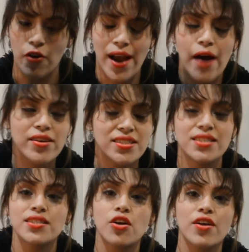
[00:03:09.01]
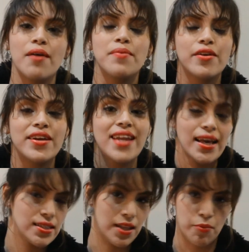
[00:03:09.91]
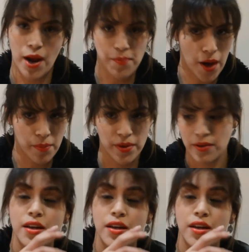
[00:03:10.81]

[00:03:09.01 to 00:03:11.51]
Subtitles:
or how things are going to very nicely wrap up.